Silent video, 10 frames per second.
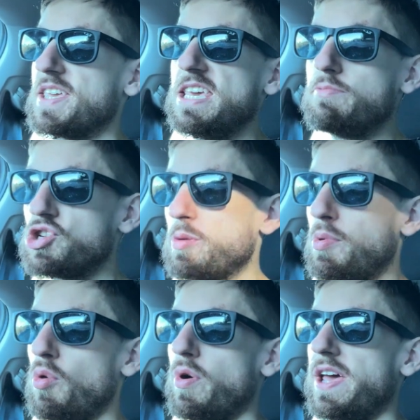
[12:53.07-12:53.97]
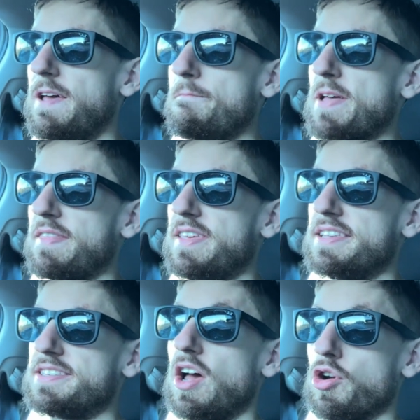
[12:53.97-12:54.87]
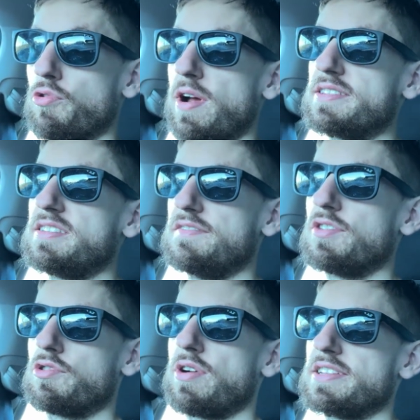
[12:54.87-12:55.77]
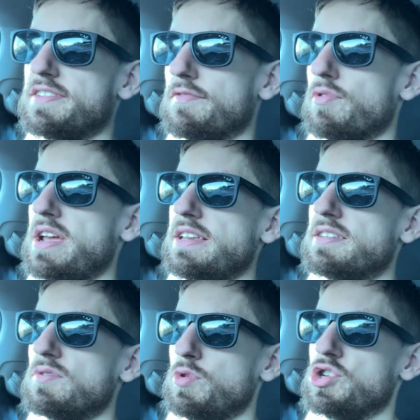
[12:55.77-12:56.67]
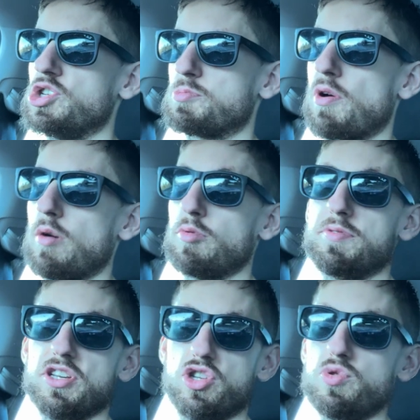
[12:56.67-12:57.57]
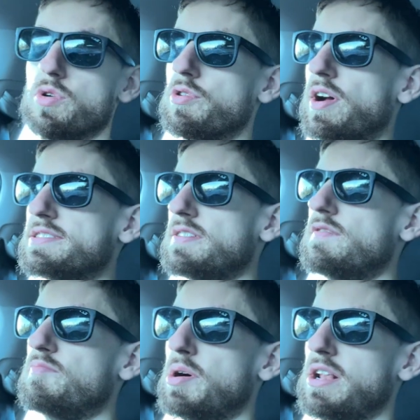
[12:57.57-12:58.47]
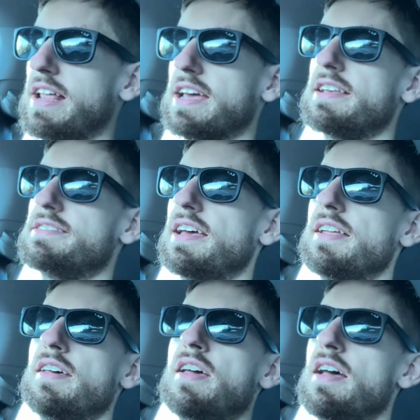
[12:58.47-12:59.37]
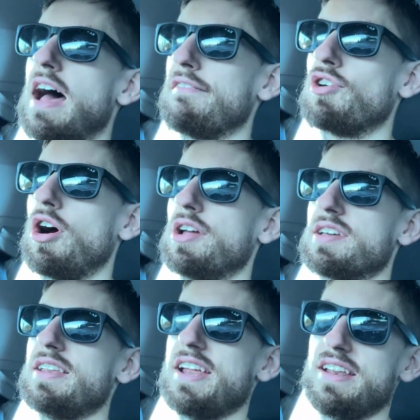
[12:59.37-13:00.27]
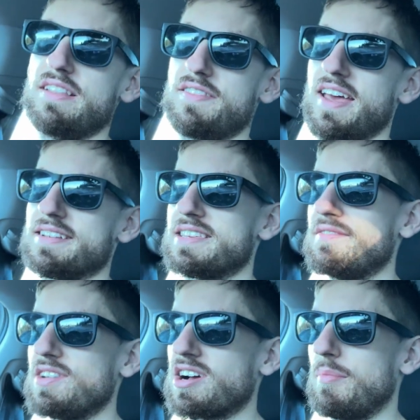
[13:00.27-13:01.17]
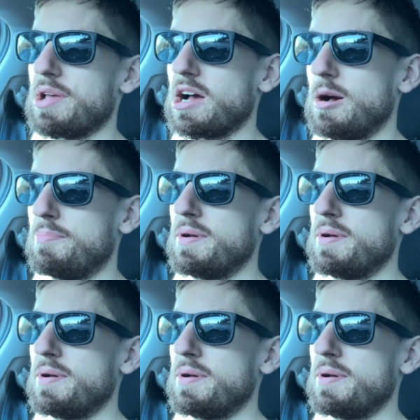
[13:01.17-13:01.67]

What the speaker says: Keep chipping away at this aggressive rate, which is probably too aggressive, but like I said, I've got Canadian Thanksgiving coming up